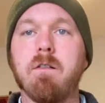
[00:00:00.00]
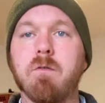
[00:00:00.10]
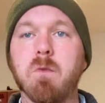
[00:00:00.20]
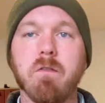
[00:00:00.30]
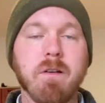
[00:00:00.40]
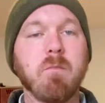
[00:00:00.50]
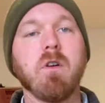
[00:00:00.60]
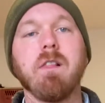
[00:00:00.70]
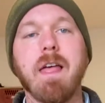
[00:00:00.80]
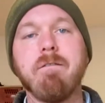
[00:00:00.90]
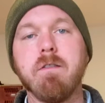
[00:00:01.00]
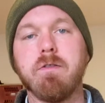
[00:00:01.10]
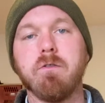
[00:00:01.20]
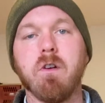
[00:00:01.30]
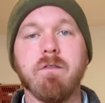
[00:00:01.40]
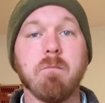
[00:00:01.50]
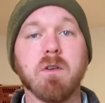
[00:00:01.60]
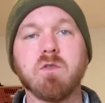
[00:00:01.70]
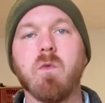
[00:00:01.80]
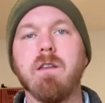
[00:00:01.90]
from November 11th through
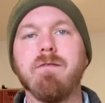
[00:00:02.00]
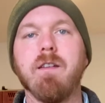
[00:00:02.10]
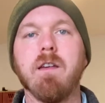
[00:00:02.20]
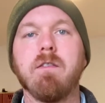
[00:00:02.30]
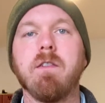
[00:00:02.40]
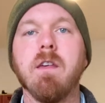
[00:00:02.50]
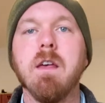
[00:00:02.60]
November 25th.